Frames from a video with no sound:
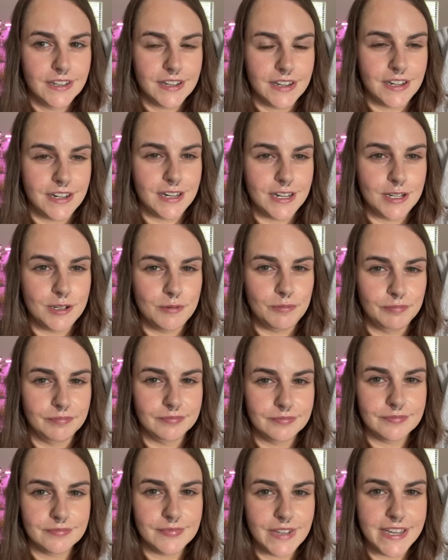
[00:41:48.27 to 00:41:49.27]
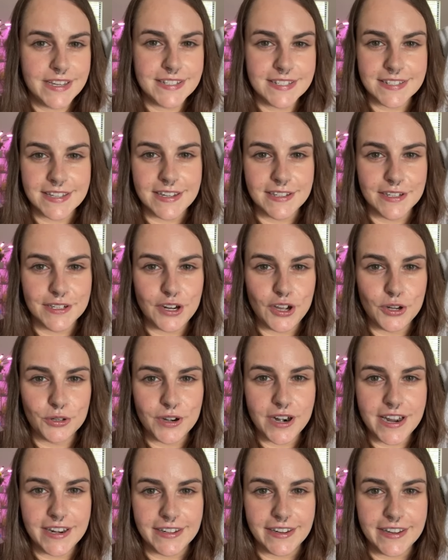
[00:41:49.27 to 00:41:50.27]
Um, he's seen it
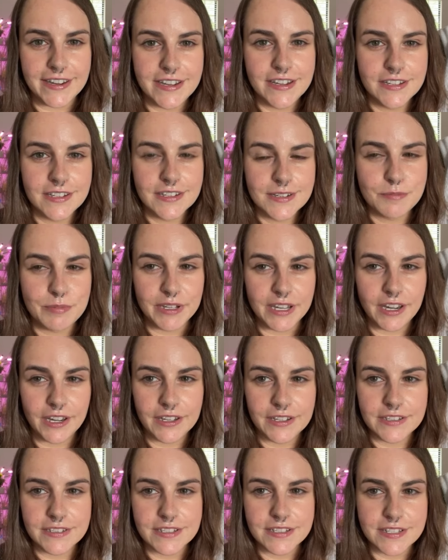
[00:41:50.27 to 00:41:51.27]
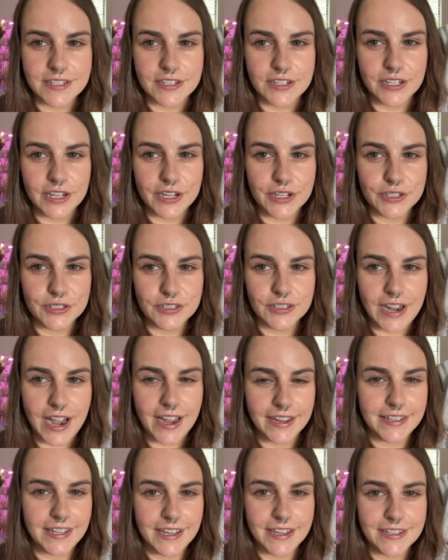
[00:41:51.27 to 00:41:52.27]
already because, you know,
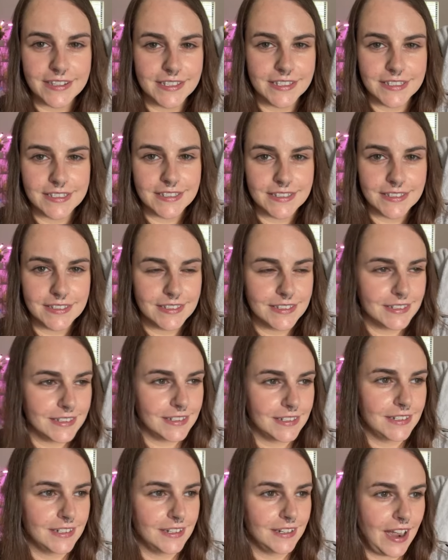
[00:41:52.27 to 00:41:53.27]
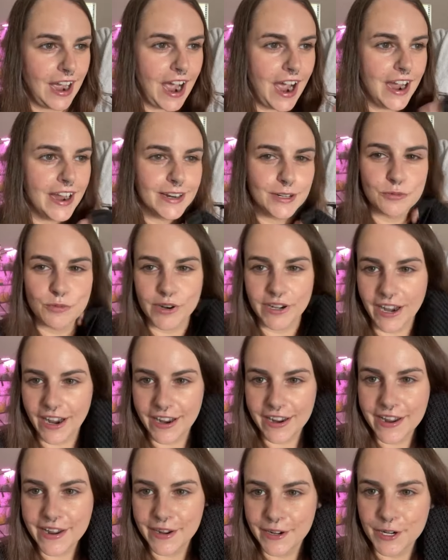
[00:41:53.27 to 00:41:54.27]
I can't hide what I
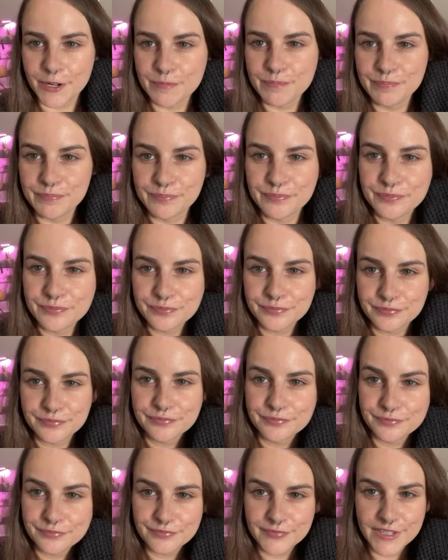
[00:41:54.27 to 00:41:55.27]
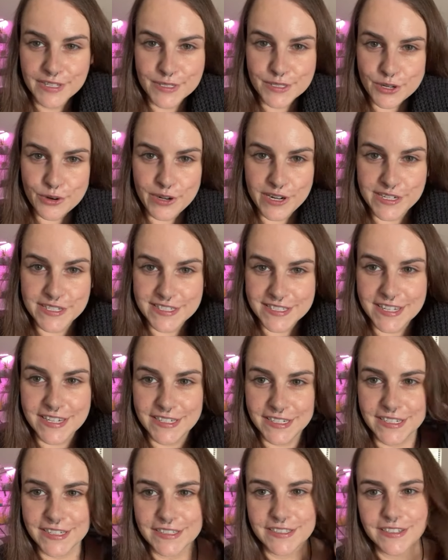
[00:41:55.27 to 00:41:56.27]
am. So he's seen
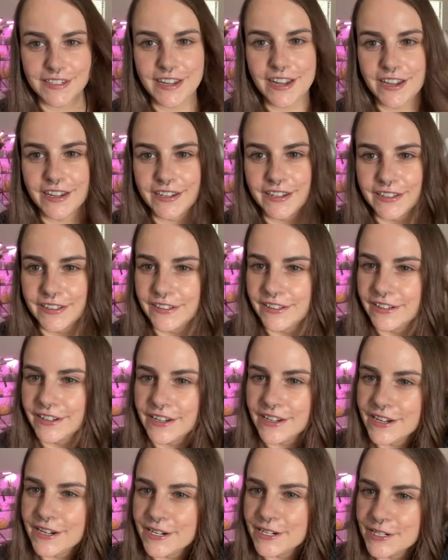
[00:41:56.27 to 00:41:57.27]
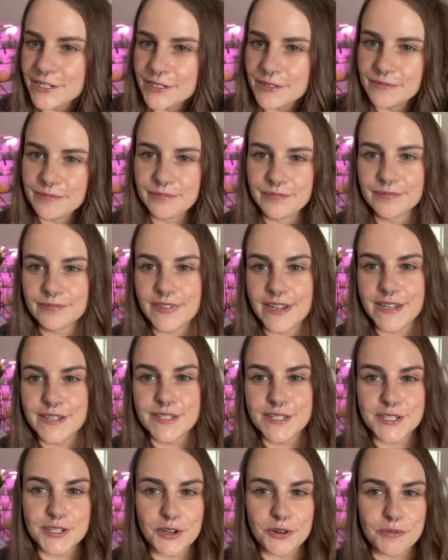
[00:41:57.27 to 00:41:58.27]
it, and um, he's
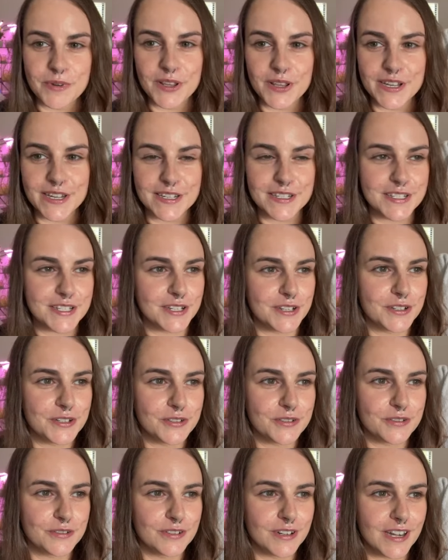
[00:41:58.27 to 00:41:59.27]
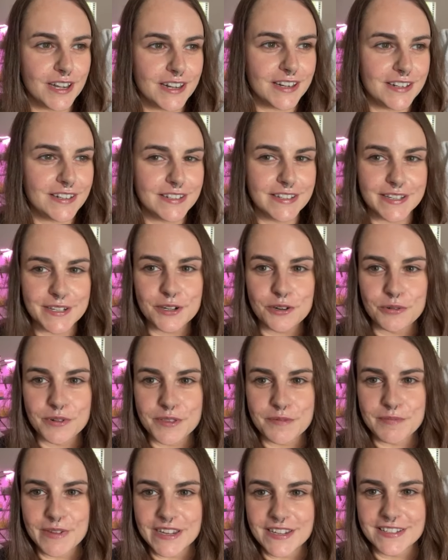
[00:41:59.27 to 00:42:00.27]
still willing to uh, deal
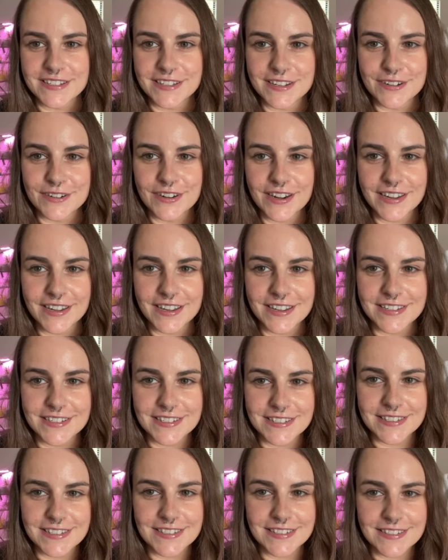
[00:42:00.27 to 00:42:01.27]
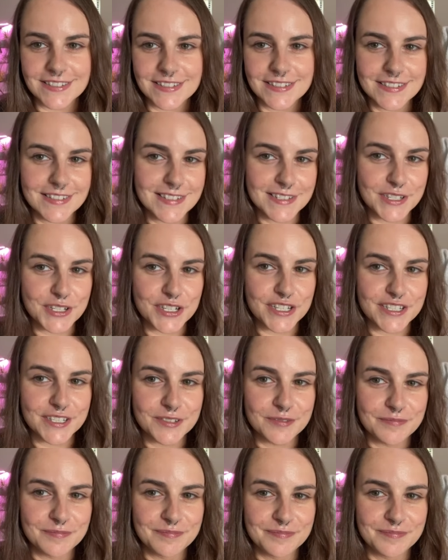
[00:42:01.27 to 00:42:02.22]
with me, so I guess it's good.